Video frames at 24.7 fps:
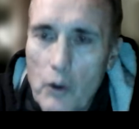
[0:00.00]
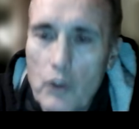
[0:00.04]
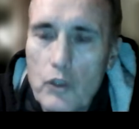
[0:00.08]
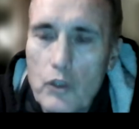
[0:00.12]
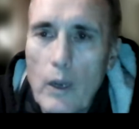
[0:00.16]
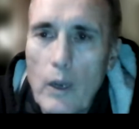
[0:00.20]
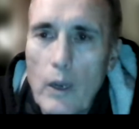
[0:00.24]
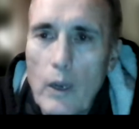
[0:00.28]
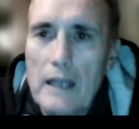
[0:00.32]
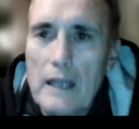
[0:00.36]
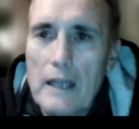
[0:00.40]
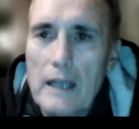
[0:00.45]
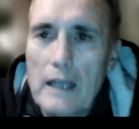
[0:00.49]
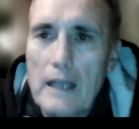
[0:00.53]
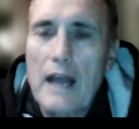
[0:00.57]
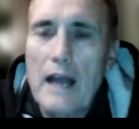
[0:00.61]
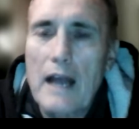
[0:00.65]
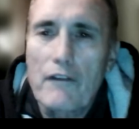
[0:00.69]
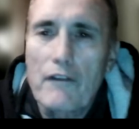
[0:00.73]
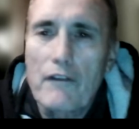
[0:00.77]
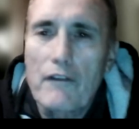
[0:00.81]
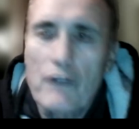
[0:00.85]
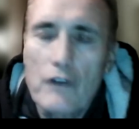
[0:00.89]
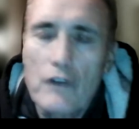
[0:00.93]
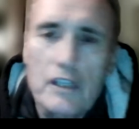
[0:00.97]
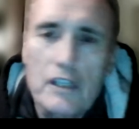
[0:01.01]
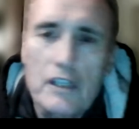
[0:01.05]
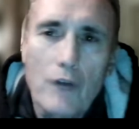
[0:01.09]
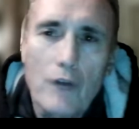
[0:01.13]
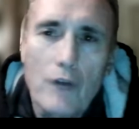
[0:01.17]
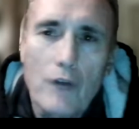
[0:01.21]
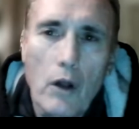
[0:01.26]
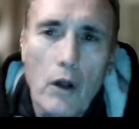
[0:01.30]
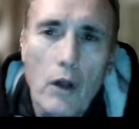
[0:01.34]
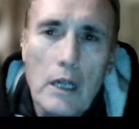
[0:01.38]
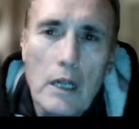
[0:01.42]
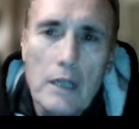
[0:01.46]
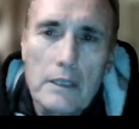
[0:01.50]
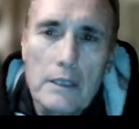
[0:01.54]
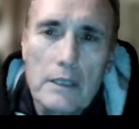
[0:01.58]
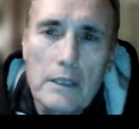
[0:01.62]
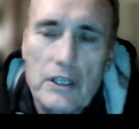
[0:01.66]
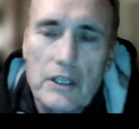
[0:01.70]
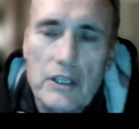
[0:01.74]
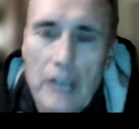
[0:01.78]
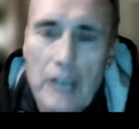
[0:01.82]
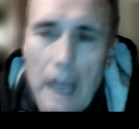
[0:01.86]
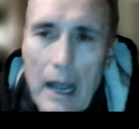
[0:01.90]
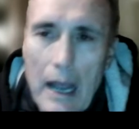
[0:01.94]
way. Is that, first of all,
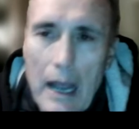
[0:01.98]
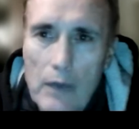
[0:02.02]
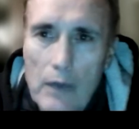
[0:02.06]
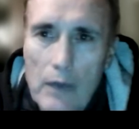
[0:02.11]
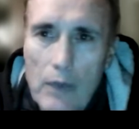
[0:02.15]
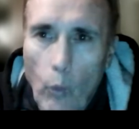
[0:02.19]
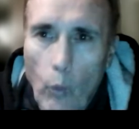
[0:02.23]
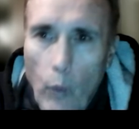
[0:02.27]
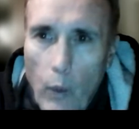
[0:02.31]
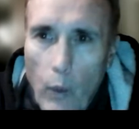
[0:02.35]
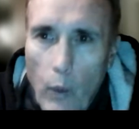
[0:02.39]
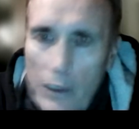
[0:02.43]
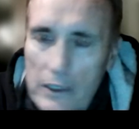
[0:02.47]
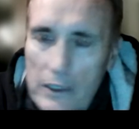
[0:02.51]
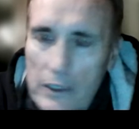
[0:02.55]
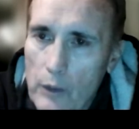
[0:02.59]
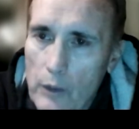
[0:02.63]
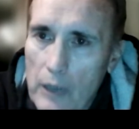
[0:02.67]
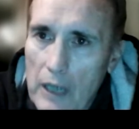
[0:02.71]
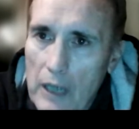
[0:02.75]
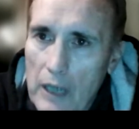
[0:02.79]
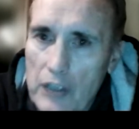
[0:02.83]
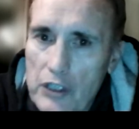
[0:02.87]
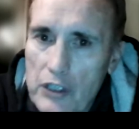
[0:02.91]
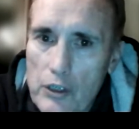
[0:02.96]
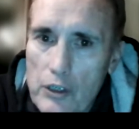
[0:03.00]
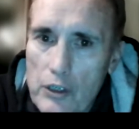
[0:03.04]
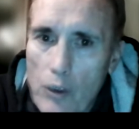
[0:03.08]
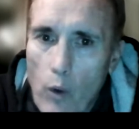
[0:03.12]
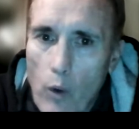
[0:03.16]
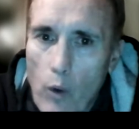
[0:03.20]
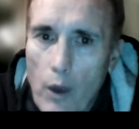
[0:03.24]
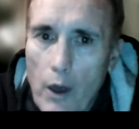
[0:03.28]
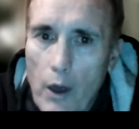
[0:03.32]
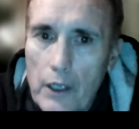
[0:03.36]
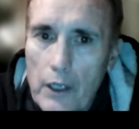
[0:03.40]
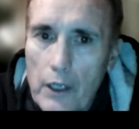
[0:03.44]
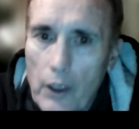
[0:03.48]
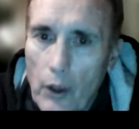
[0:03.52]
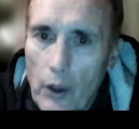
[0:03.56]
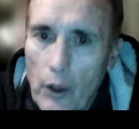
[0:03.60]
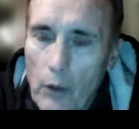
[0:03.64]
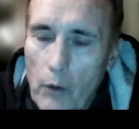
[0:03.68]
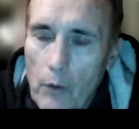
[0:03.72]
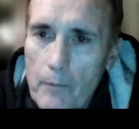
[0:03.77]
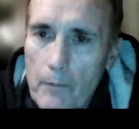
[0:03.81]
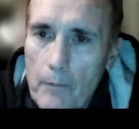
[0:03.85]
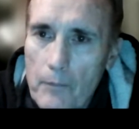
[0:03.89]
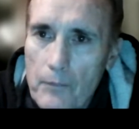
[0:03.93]
decide what direction you want to
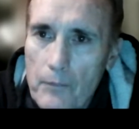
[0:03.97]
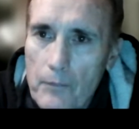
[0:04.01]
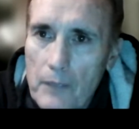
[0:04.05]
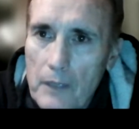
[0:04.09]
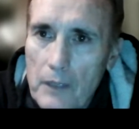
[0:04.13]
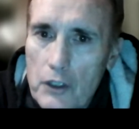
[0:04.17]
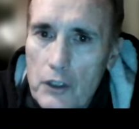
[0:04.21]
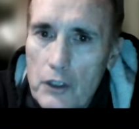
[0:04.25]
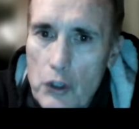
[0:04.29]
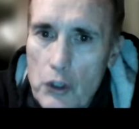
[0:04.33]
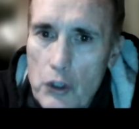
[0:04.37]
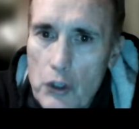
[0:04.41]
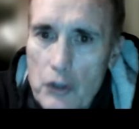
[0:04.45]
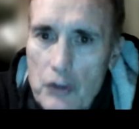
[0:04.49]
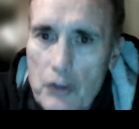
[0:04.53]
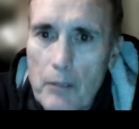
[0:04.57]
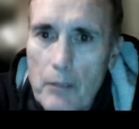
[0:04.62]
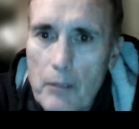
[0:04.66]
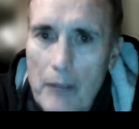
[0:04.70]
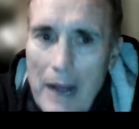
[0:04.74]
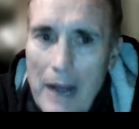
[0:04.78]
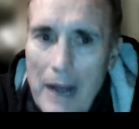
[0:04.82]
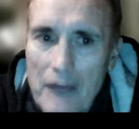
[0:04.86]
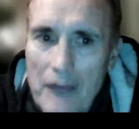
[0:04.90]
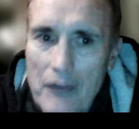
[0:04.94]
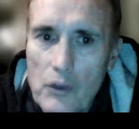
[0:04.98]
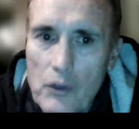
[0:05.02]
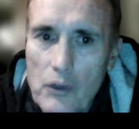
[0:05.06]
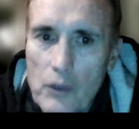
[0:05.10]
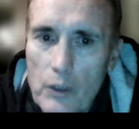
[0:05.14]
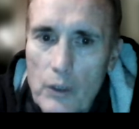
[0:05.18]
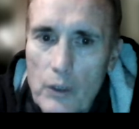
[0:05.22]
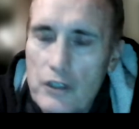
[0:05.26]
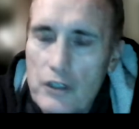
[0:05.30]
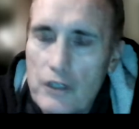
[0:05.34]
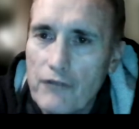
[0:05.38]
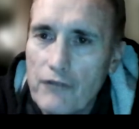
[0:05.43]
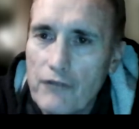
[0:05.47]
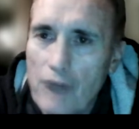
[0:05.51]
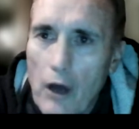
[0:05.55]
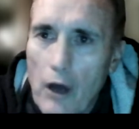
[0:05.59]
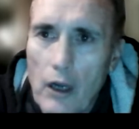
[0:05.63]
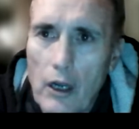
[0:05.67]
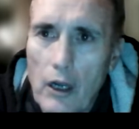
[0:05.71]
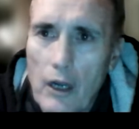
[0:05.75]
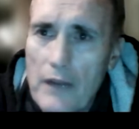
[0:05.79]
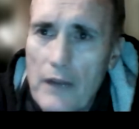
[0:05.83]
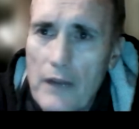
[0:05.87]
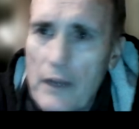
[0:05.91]
go, choose the path you wish to
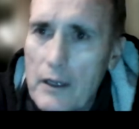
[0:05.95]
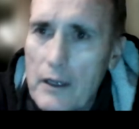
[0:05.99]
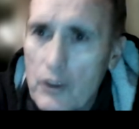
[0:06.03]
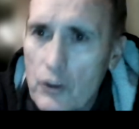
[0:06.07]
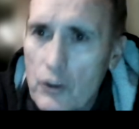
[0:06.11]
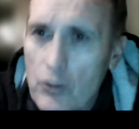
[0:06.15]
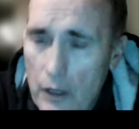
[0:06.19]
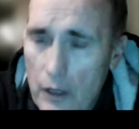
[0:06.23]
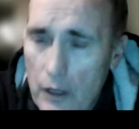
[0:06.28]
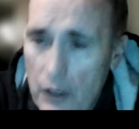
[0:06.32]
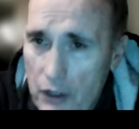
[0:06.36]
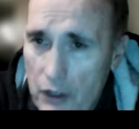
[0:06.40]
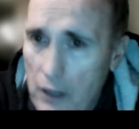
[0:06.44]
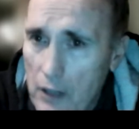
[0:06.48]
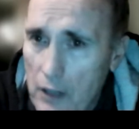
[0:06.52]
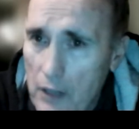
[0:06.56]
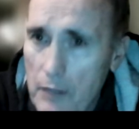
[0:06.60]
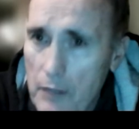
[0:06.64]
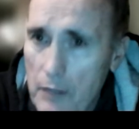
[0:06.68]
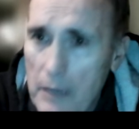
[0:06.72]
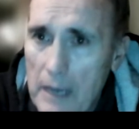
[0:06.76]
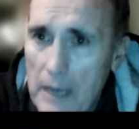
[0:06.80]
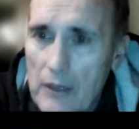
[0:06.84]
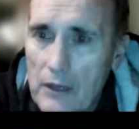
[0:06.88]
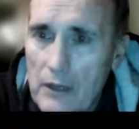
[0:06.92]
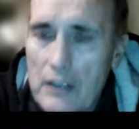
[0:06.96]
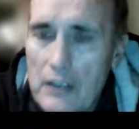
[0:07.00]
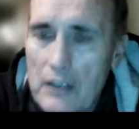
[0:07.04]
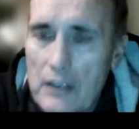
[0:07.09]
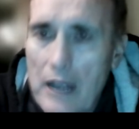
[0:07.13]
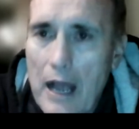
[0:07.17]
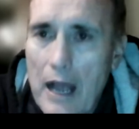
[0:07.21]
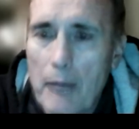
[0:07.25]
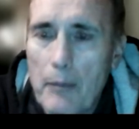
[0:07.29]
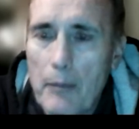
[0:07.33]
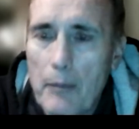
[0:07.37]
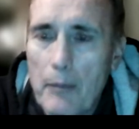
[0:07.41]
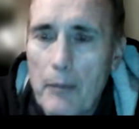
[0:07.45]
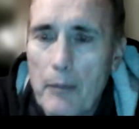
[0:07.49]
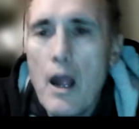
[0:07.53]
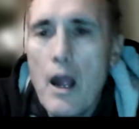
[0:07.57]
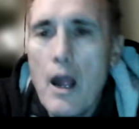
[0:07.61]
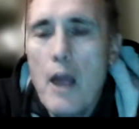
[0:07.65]
follow, and then start to make things happen.